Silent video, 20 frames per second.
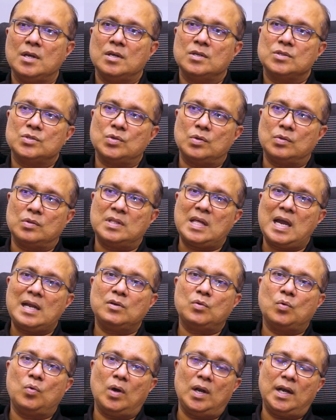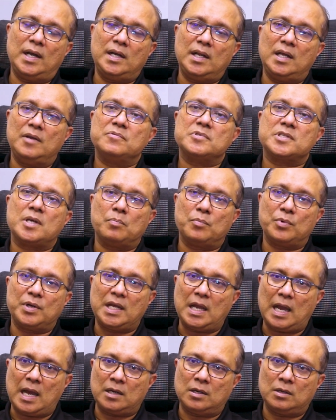So that quality if
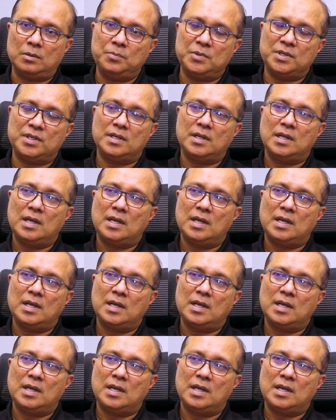somebody adopt.